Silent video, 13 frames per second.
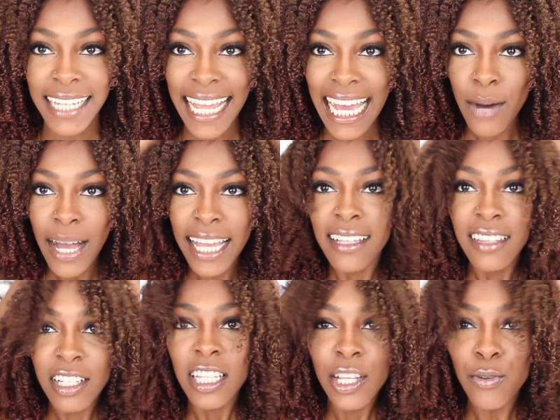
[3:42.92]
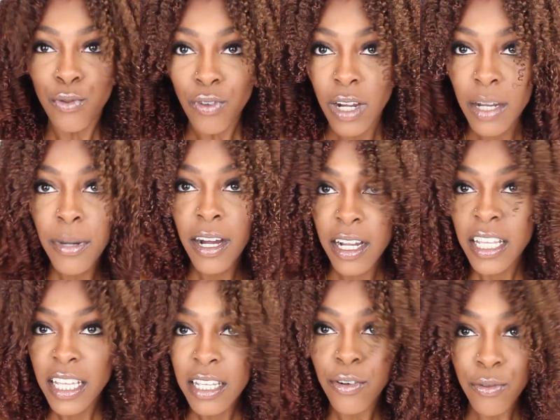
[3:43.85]
now I can literally rub on
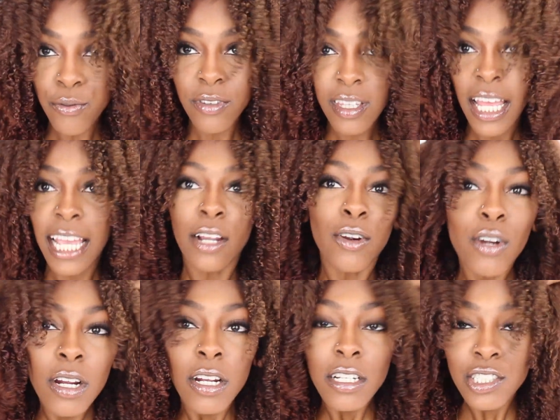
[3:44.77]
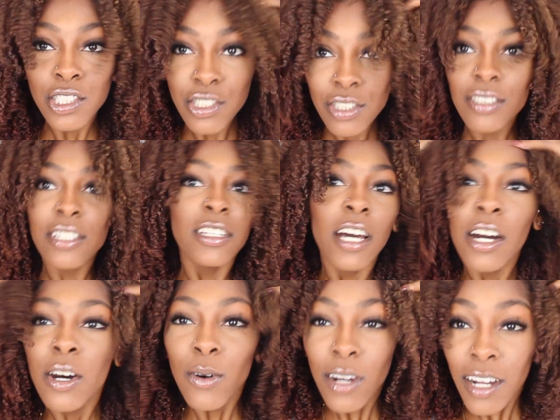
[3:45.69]
it, like, you
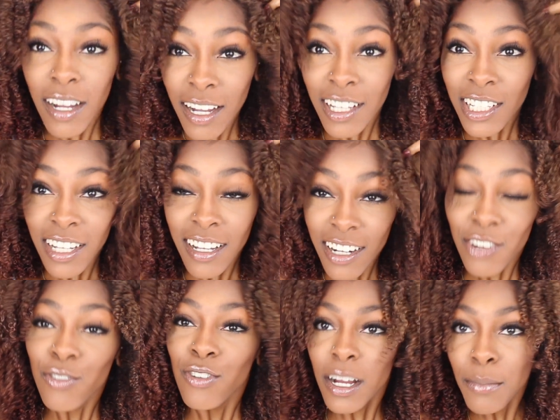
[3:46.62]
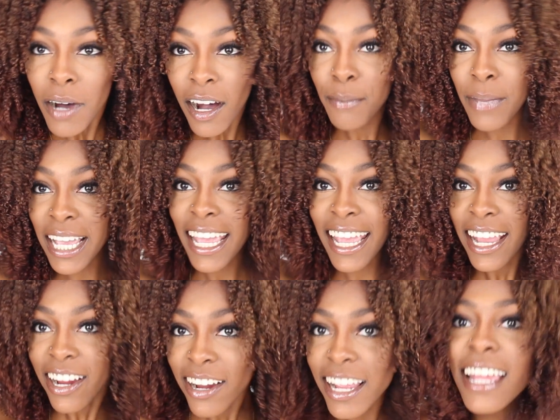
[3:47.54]
know, rub on my
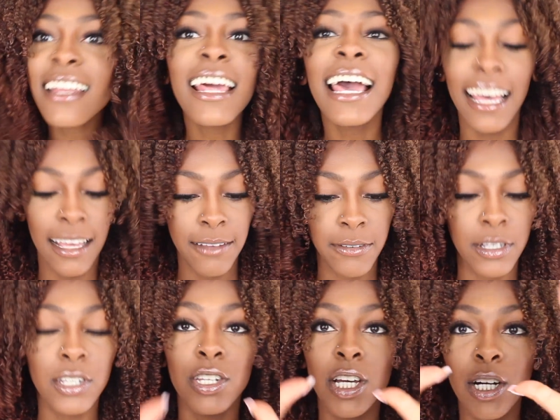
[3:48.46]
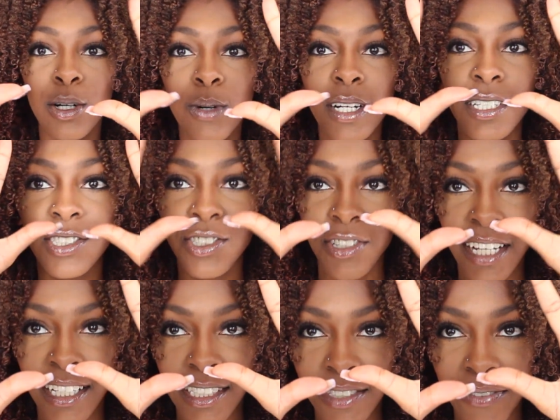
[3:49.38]
hair and have no
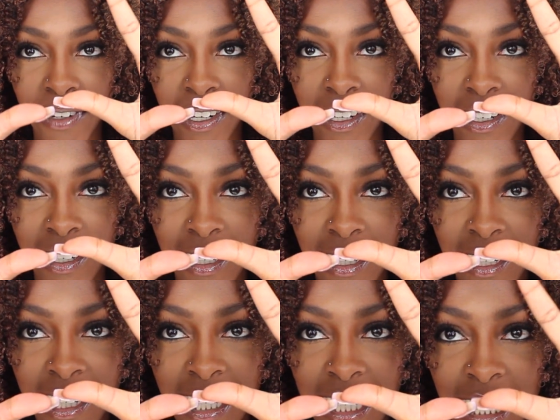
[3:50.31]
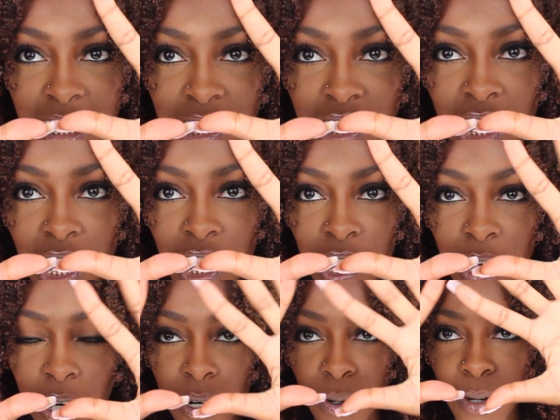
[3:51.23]
transfer.
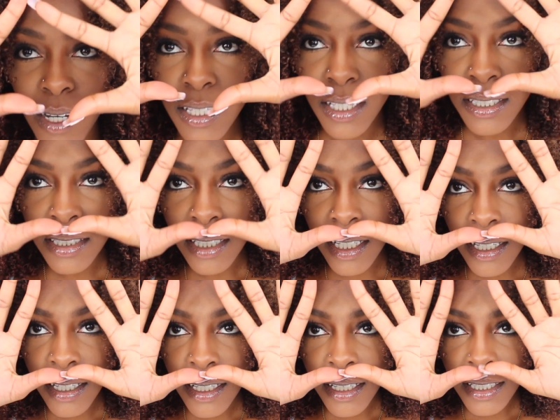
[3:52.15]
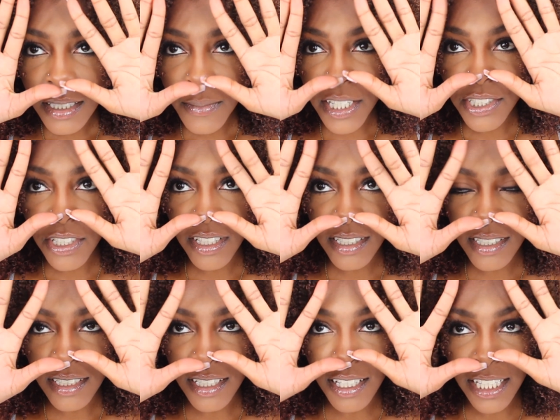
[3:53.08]
So let's see, let's make sure this
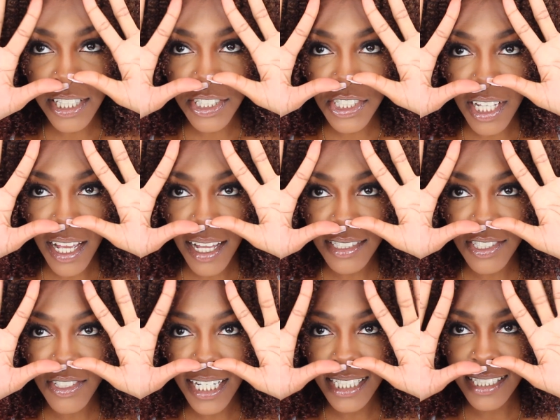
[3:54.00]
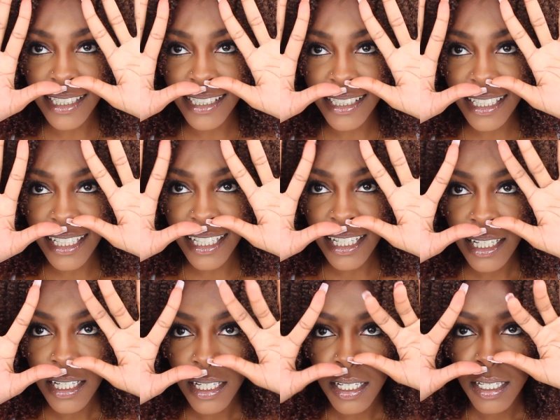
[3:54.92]
is clear shot so you guys can see.
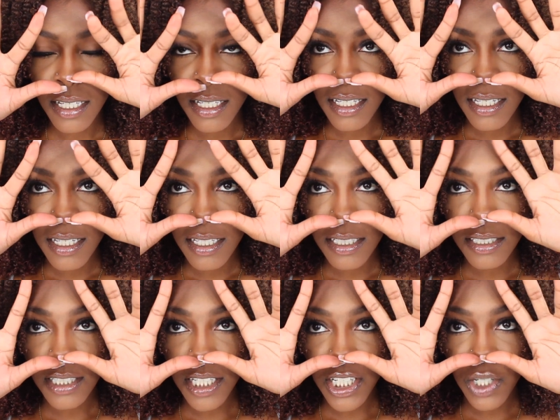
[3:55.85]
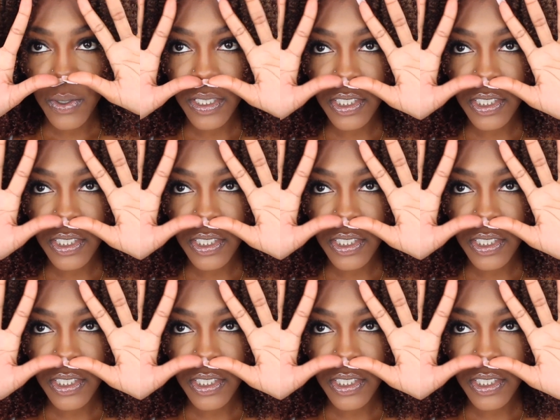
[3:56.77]
No